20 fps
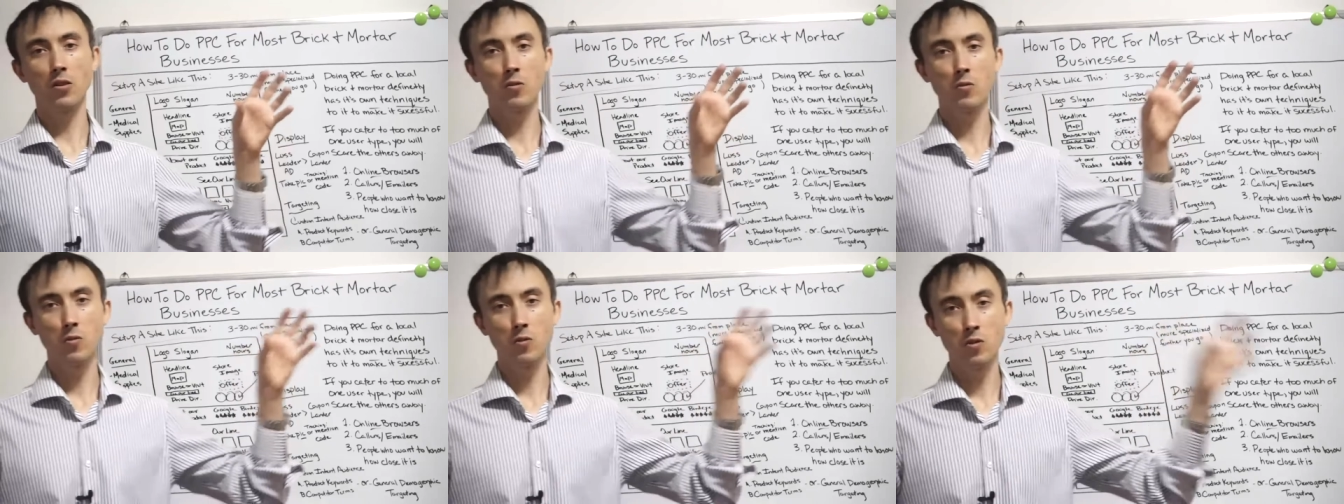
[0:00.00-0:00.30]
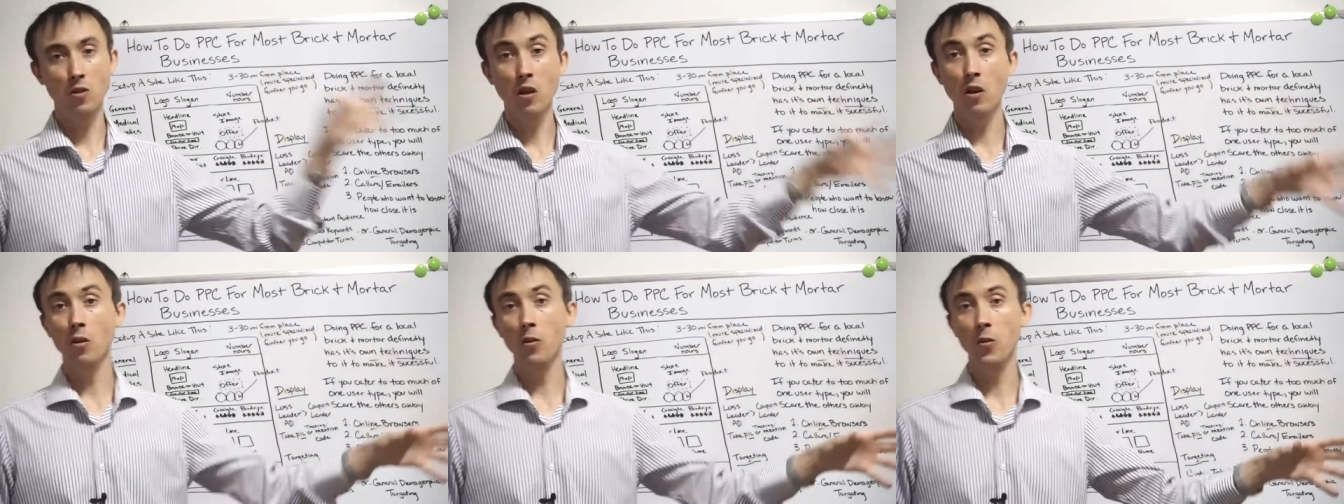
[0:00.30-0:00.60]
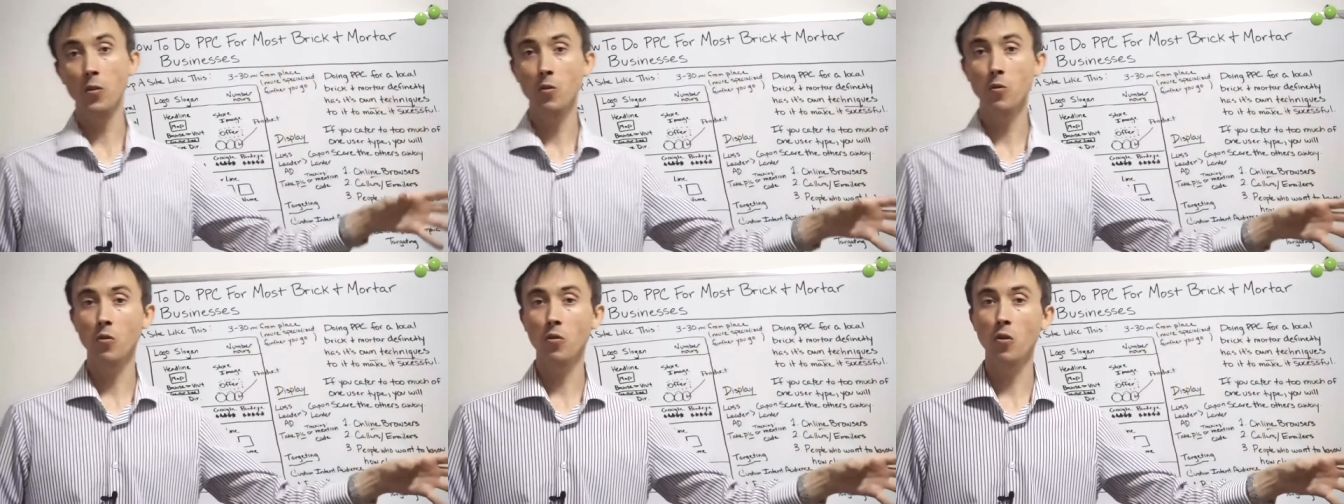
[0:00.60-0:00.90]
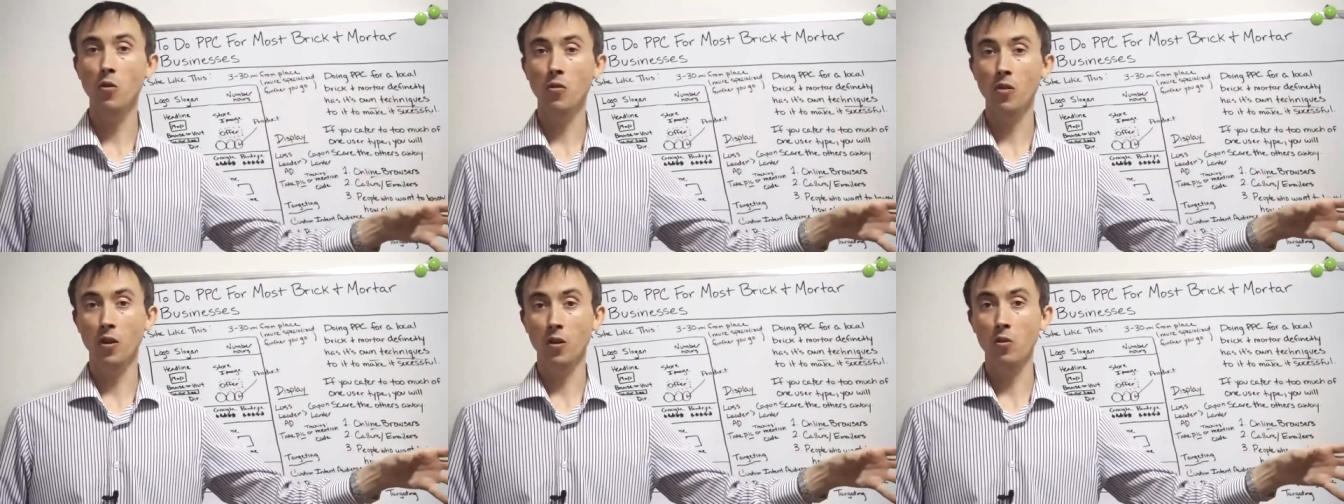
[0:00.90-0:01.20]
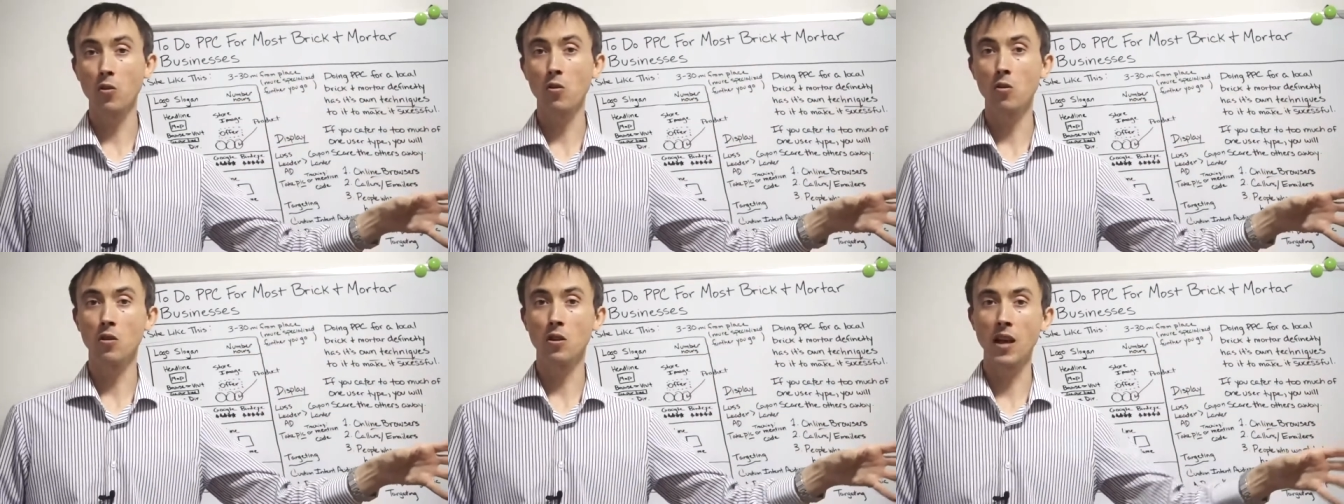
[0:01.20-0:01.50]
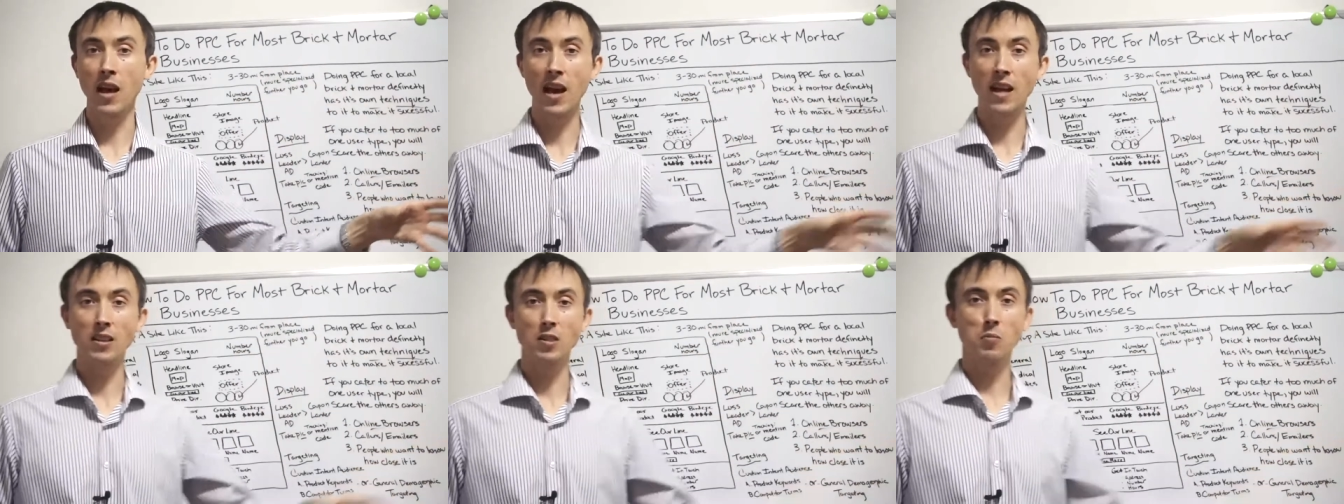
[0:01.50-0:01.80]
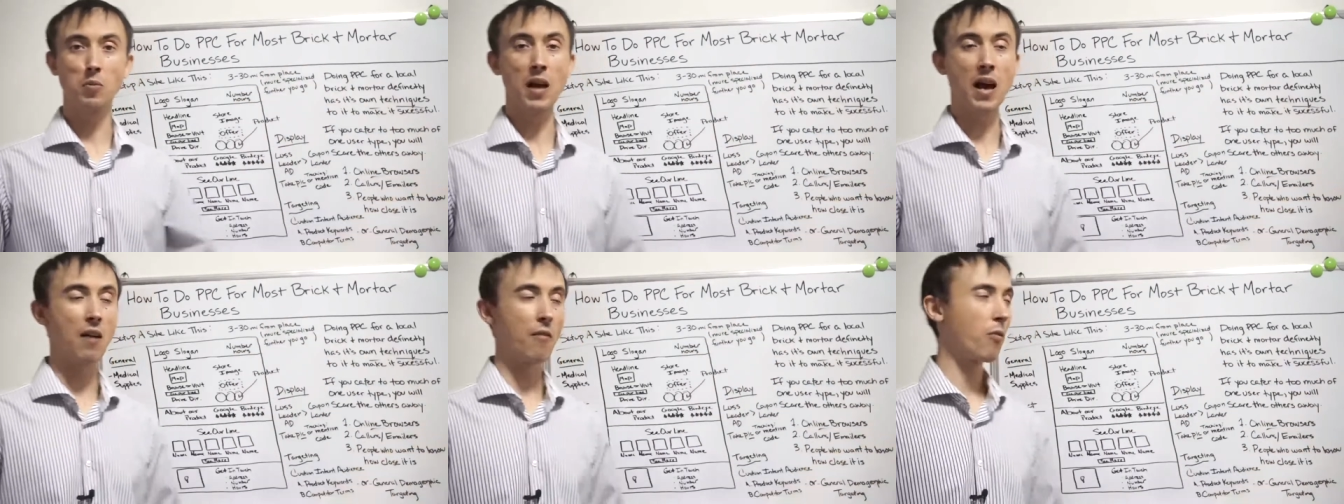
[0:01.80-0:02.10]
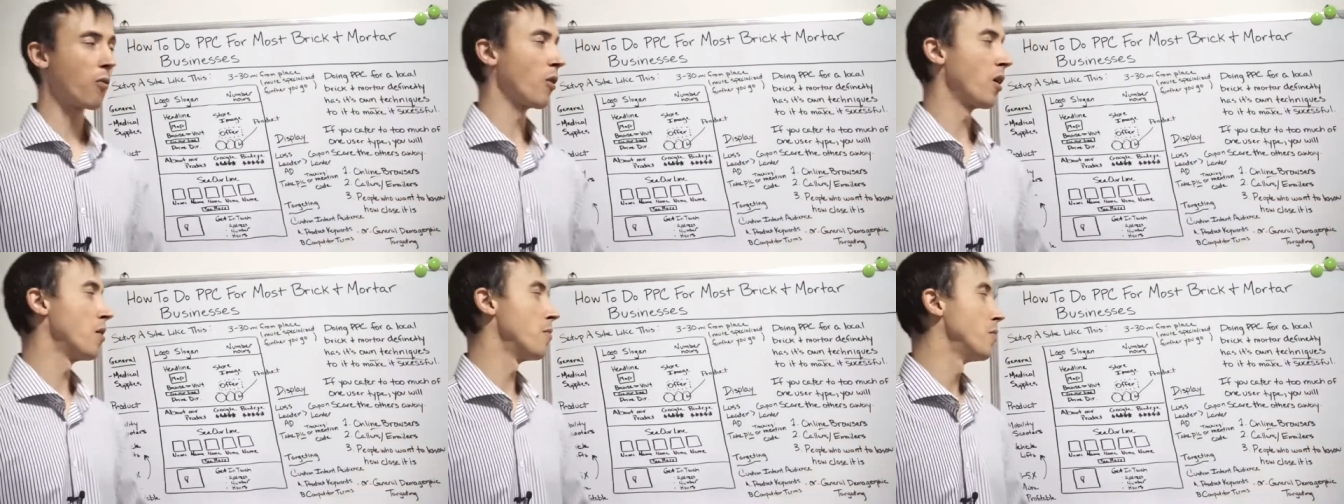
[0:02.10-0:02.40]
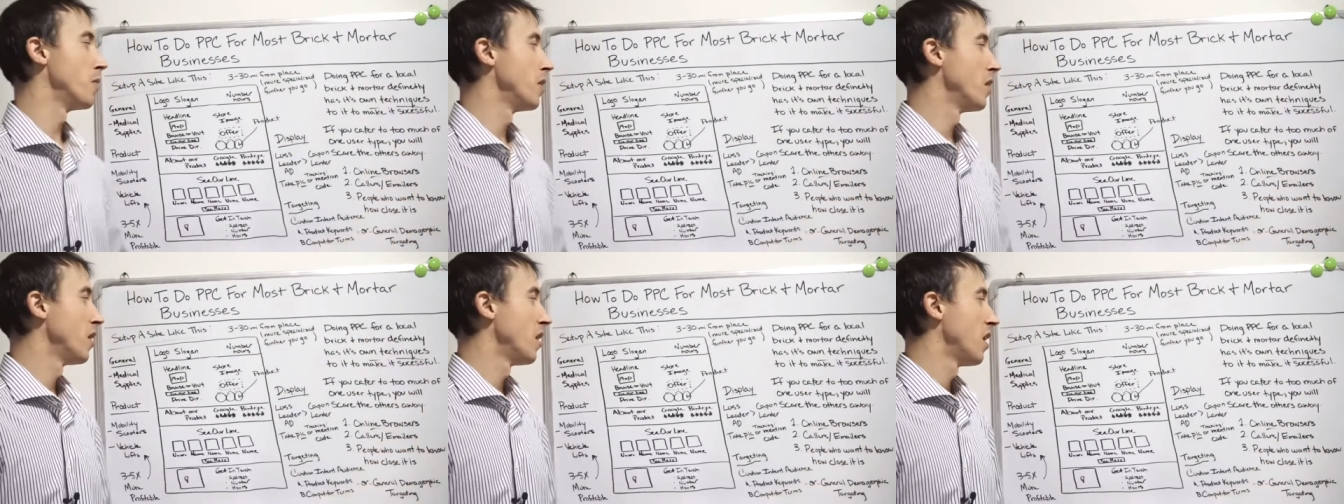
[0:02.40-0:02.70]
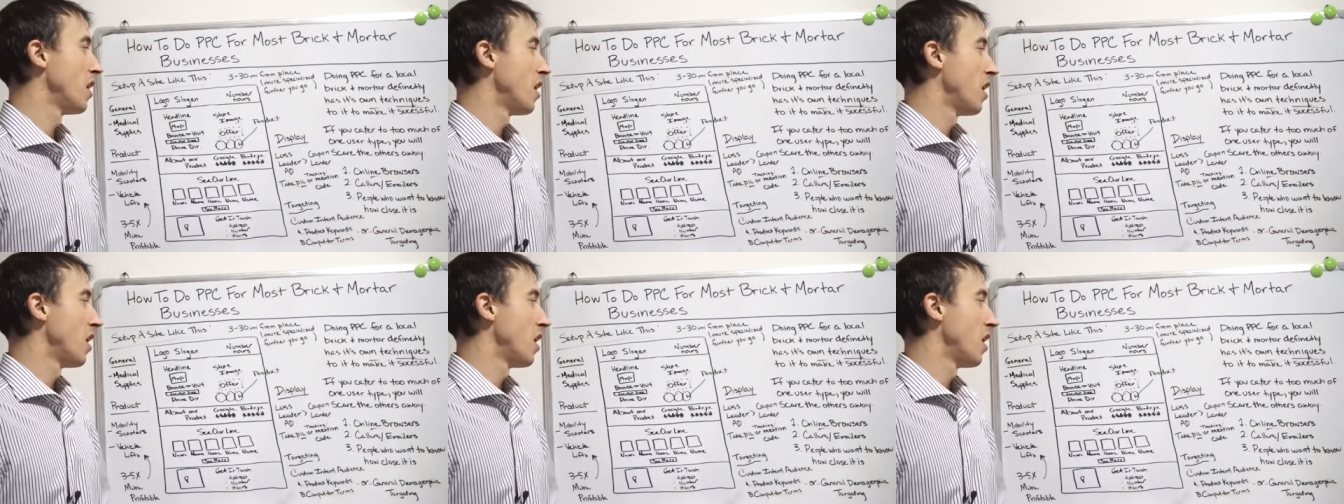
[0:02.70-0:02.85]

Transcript: still through Google, the Google Ads platform,